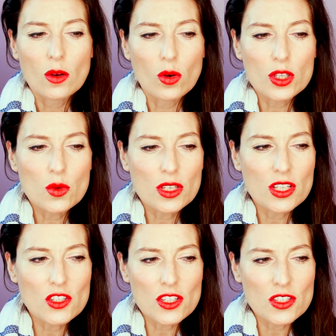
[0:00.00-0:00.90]
or you
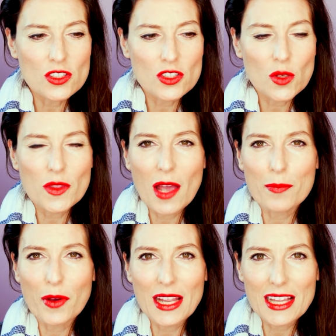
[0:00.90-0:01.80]
can just do
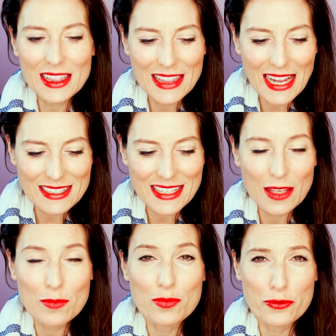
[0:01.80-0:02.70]
that by letting
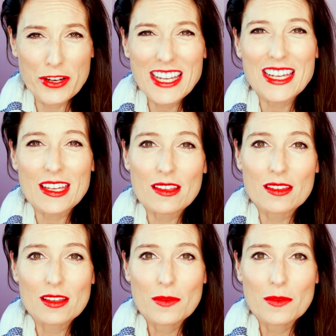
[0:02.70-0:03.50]
it breathe.